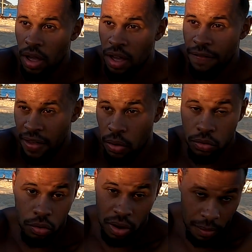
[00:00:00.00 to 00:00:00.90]
uh,
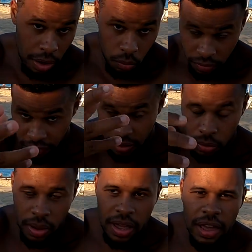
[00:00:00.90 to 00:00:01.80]
felt or how I would
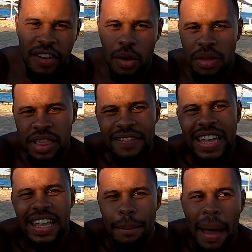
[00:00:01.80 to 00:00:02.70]
feel if I was
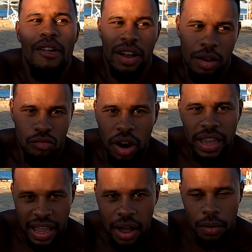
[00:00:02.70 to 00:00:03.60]
living in America
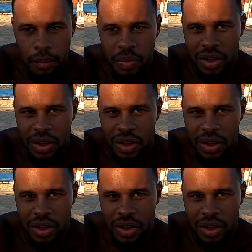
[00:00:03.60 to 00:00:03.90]
right now.